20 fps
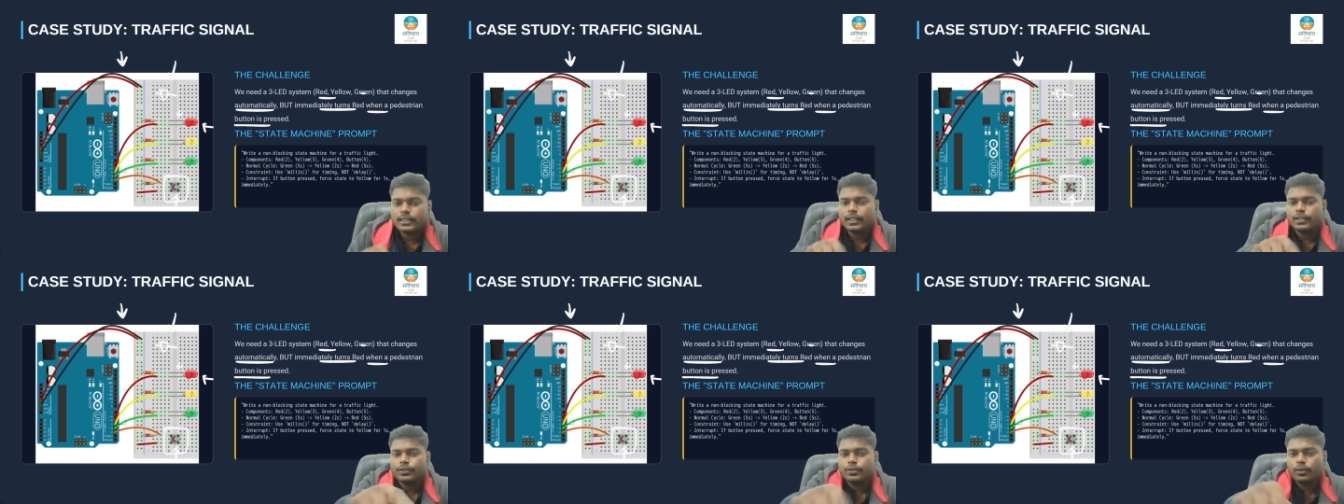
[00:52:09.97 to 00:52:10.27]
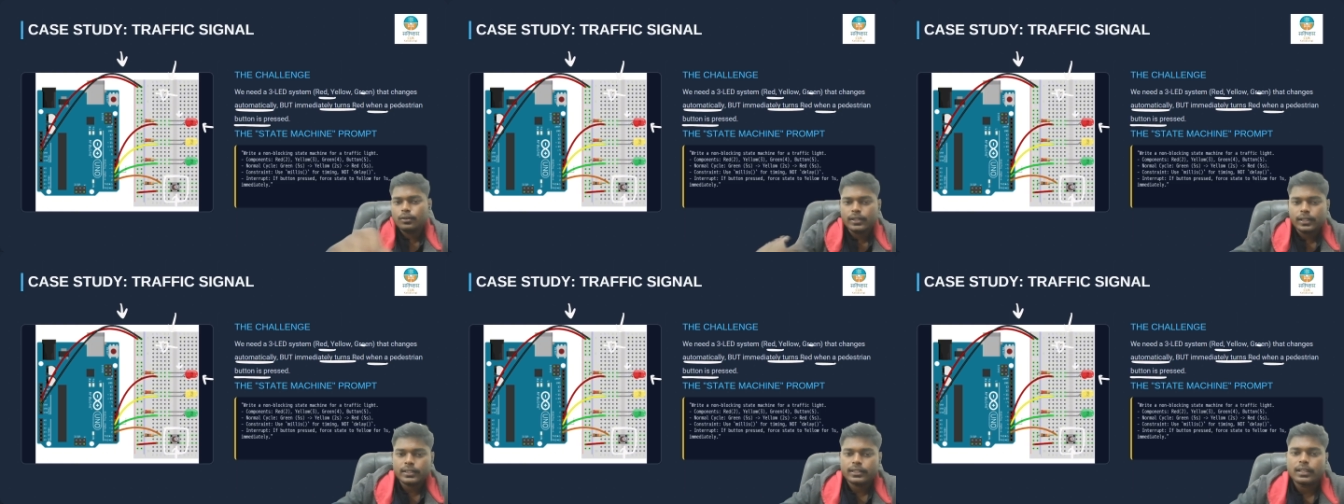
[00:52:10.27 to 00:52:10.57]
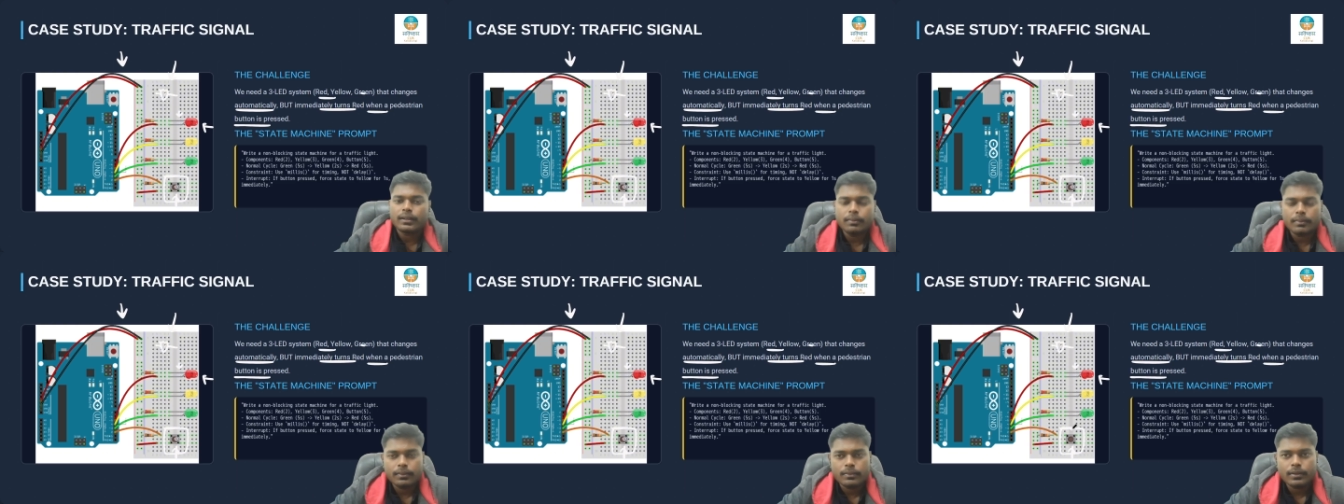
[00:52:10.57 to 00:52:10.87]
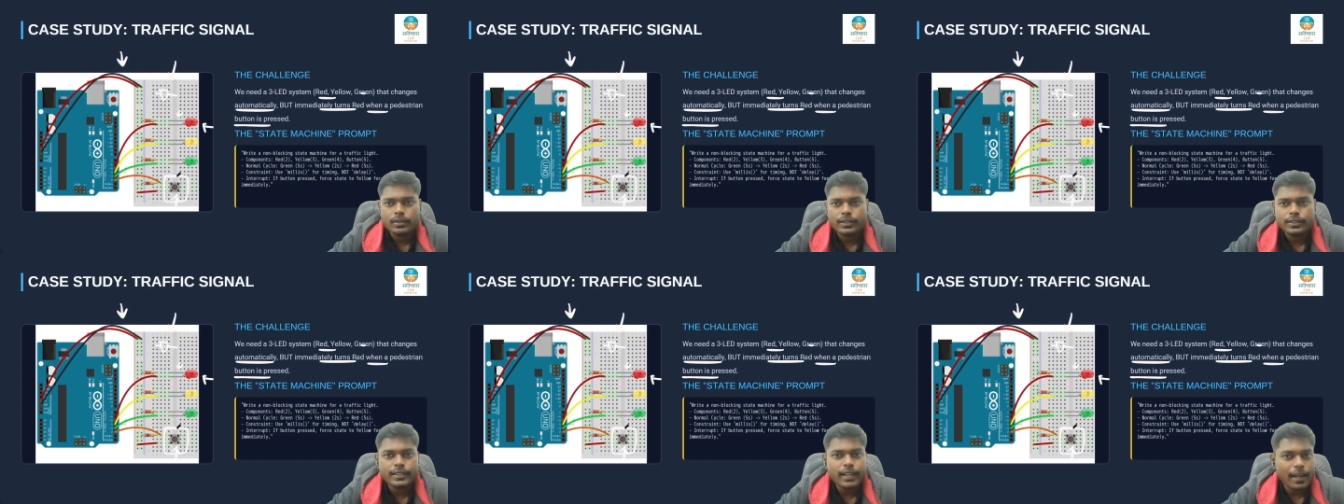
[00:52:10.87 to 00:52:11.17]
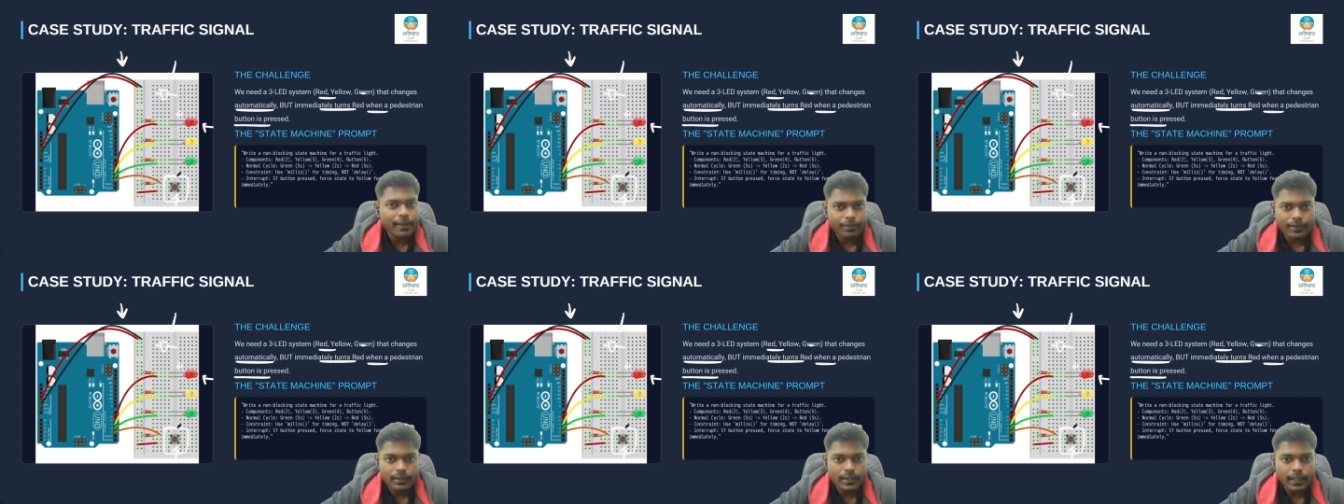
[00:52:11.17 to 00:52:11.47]
it's controlling the
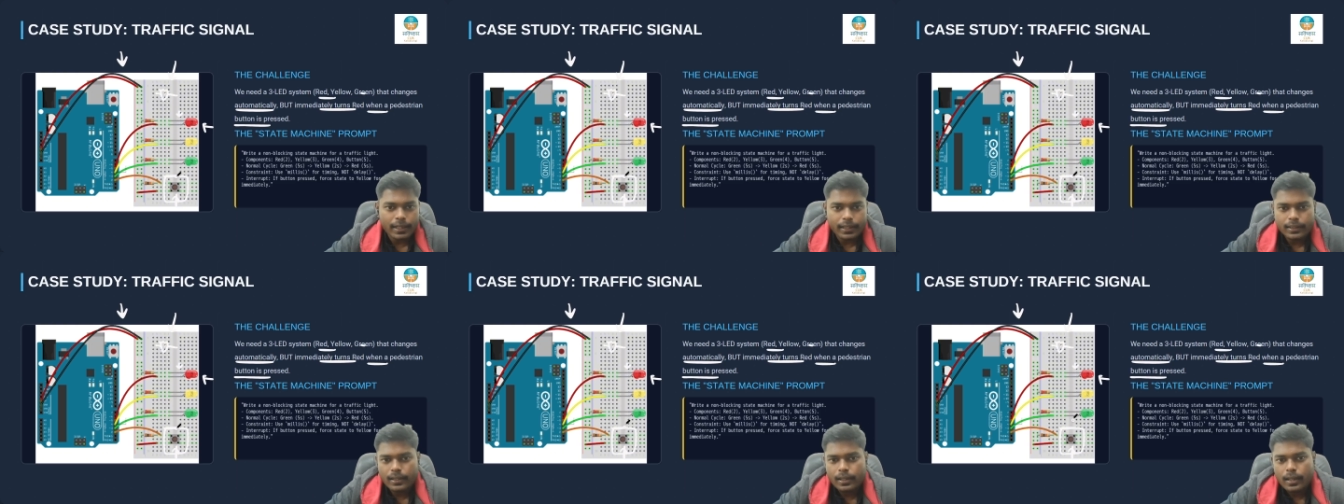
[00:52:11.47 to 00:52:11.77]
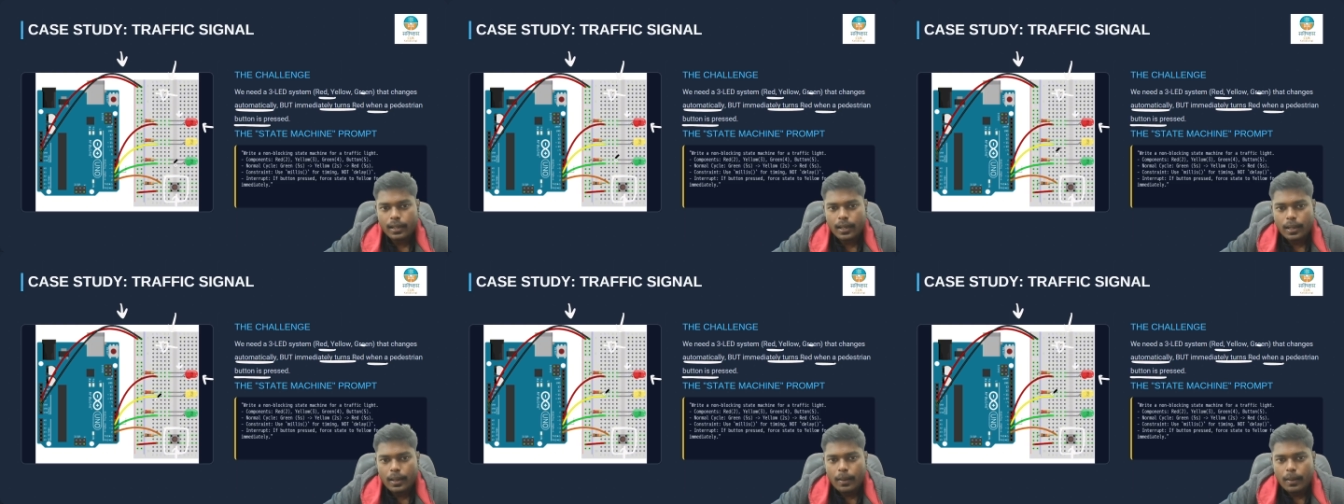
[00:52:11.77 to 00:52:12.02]
traffic light.